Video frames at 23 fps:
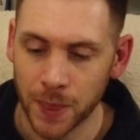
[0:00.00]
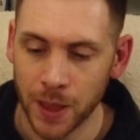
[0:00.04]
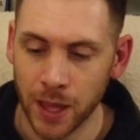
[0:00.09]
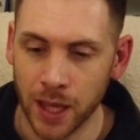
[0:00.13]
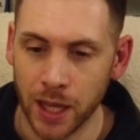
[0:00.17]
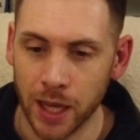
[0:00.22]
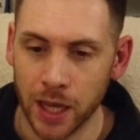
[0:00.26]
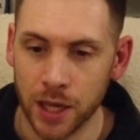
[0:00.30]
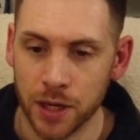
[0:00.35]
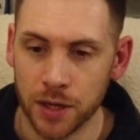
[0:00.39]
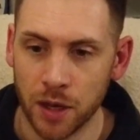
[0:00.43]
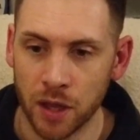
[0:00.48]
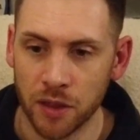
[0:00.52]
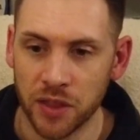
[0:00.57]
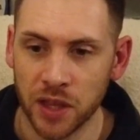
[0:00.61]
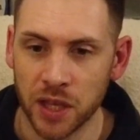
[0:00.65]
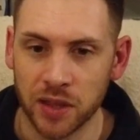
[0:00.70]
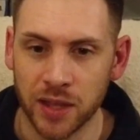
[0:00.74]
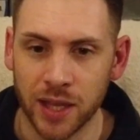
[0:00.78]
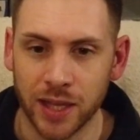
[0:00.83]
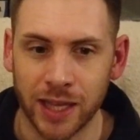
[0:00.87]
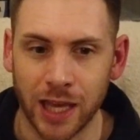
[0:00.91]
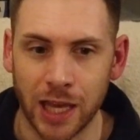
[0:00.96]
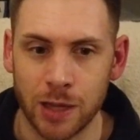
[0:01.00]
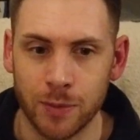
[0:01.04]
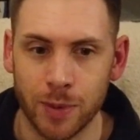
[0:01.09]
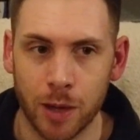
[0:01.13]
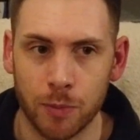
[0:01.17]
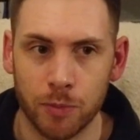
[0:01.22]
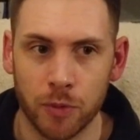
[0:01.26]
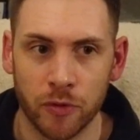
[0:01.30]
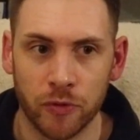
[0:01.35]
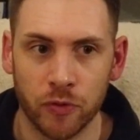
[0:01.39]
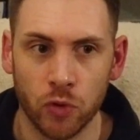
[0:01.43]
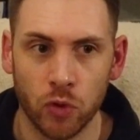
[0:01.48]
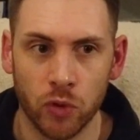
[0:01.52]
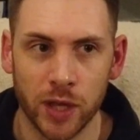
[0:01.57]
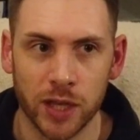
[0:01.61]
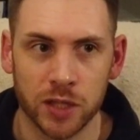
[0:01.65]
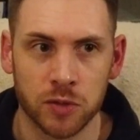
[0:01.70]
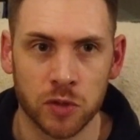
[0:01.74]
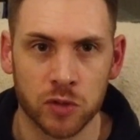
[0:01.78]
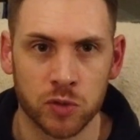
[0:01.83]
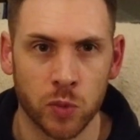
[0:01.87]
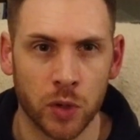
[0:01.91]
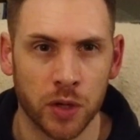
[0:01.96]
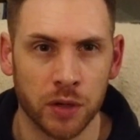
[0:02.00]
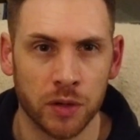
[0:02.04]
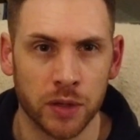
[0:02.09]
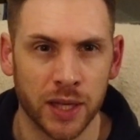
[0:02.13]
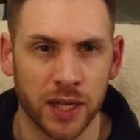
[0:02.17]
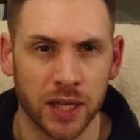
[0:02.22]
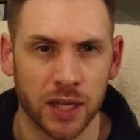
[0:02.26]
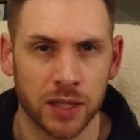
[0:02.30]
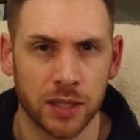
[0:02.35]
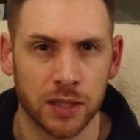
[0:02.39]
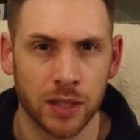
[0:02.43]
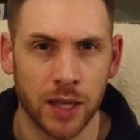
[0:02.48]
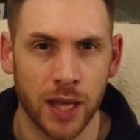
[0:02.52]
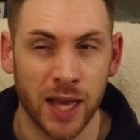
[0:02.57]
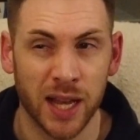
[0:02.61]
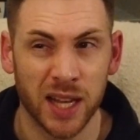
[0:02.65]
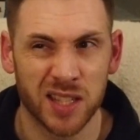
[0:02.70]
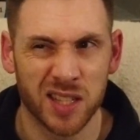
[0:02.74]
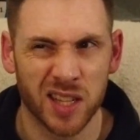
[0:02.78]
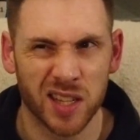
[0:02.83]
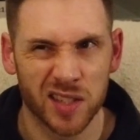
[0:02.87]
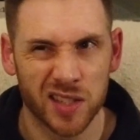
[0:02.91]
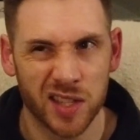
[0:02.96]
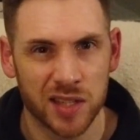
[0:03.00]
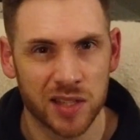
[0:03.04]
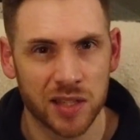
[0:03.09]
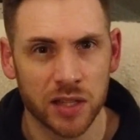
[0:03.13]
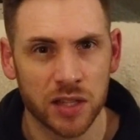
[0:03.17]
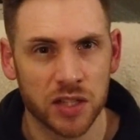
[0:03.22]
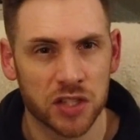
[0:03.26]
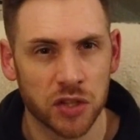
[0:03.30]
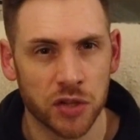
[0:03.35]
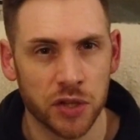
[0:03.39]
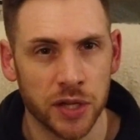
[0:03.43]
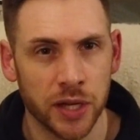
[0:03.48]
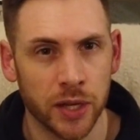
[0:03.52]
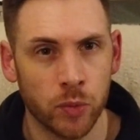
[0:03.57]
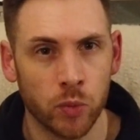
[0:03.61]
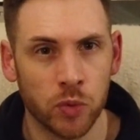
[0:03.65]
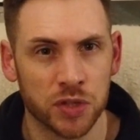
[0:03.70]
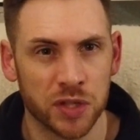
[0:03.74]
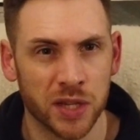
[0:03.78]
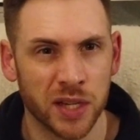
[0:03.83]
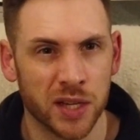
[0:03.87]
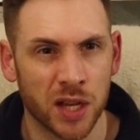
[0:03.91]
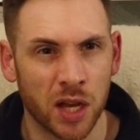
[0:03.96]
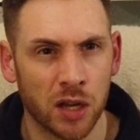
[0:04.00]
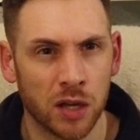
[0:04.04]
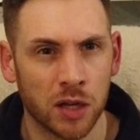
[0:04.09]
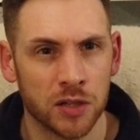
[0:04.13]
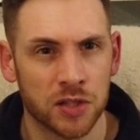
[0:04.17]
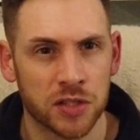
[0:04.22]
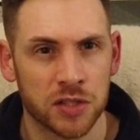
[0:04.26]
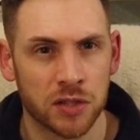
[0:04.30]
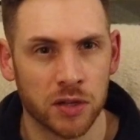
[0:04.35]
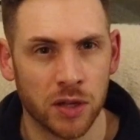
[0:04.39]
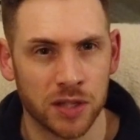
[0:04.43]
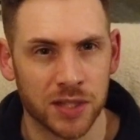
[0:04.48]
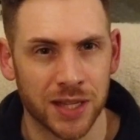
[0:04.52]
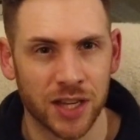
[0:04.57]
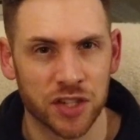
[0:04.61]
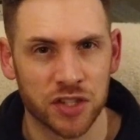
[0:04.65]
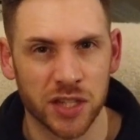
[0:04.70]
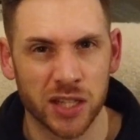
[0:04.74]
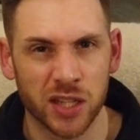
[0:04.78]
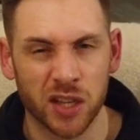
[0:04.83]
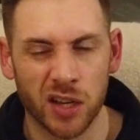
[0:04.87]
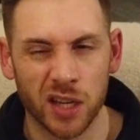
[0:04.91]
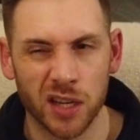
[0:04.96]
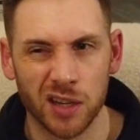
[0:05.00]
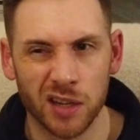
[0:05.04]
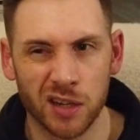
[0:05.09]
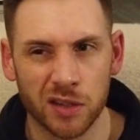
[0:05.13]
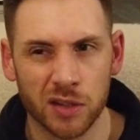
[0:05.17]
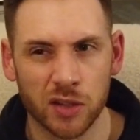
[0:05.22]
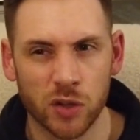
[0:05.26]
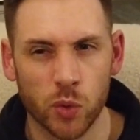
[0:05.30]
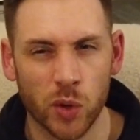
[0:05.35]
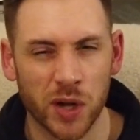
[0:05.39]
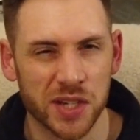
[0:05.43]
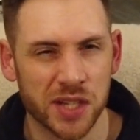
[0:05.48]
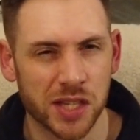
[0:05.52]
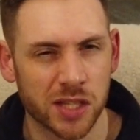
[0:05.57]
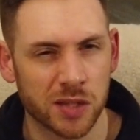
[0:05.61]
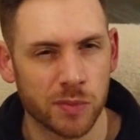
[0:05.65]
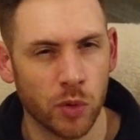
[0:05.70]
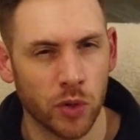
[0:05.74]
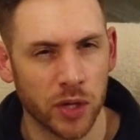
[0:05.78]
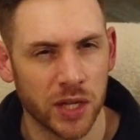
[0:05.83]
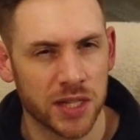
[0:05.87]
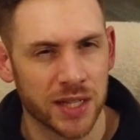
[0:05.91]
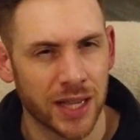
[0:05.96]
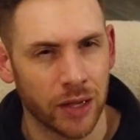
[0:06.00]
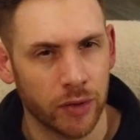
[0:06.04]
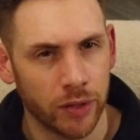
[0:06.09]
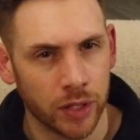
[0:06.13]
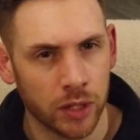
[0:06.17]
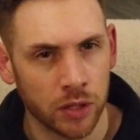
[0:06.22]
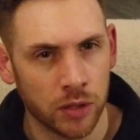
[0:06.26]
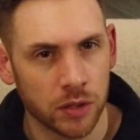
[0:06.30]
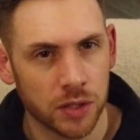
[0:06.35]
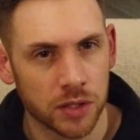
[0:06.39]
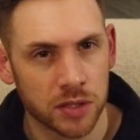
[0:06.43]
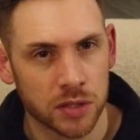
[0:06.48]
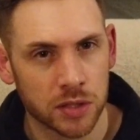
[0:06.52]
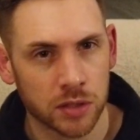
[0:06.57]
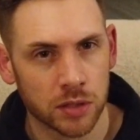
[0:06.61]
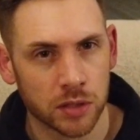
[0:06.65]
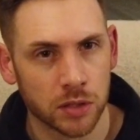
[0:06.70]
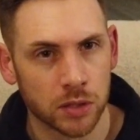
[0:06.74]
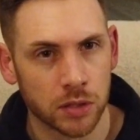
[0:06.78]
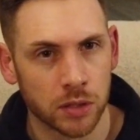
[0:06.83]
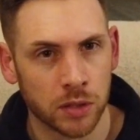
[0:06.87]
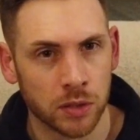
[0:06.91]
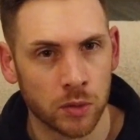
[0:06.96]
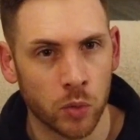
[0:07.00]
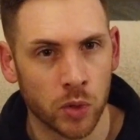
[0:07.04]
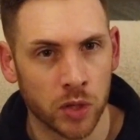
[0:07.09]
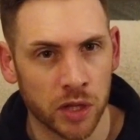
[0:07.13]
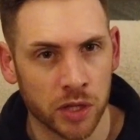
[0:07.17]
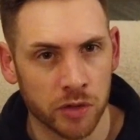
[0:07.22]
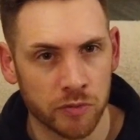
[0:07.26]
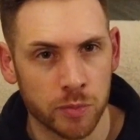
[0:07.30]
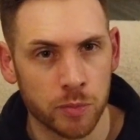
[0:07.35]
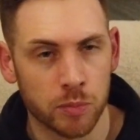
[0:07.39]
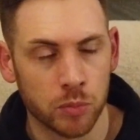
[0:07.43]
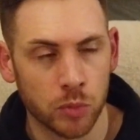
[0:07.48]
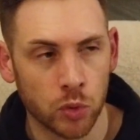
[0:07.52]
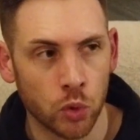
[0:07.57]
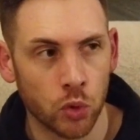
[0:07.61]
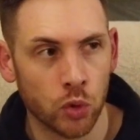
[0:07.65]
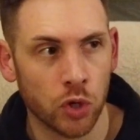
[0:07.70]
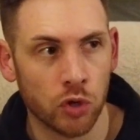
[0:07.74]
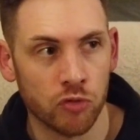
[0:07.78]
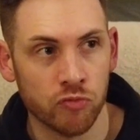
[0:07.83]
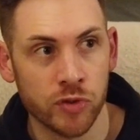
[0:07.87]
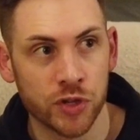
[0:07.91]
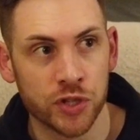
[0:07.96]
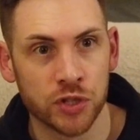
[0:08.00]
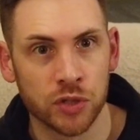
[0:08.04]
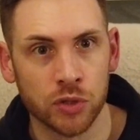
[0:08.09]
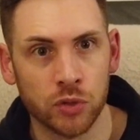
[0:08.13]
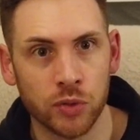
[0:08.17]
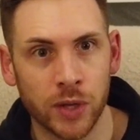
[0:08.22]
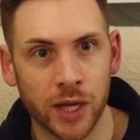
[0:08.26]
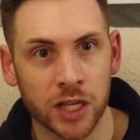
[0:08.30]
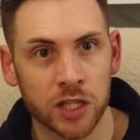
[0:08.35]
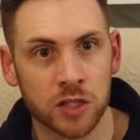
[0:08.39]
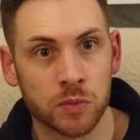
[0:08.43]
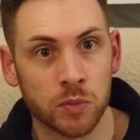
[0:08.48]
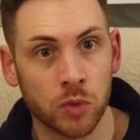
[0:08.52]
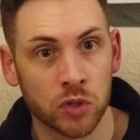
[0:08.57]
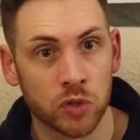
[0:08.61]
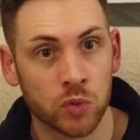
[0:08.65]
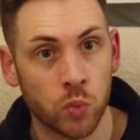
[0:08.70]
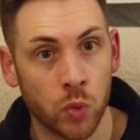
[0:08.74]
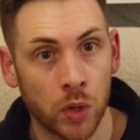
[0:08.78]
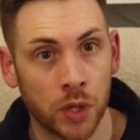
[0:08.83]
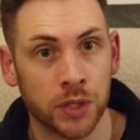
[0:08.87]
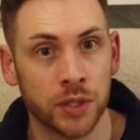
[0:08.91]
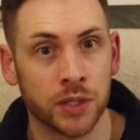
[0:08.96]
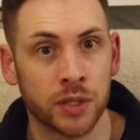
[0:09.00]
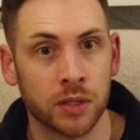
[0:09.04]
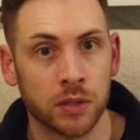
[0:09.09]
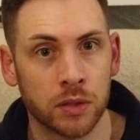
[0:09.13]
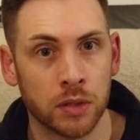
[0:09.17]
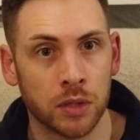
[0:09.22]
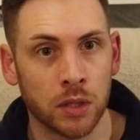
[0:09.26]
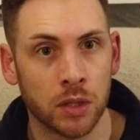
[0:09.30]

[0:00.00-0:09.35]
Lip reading: And I think that came out before the Xbox One X existed, so it wasn't enhanced, and I was actually kind of quite disappointed in how it looked. One of the more original Xbox One